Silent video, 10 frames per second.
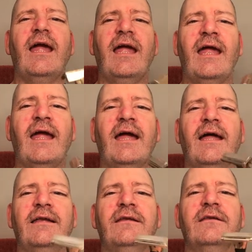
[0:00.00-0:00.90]

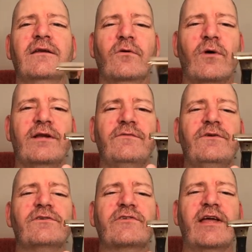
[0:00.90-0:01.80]
and quite a
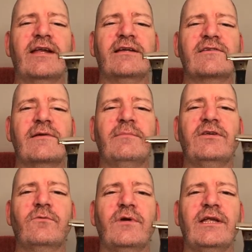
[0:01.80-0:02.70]
few settings in
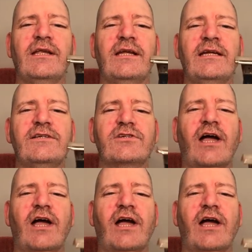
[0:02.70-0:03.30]
between each.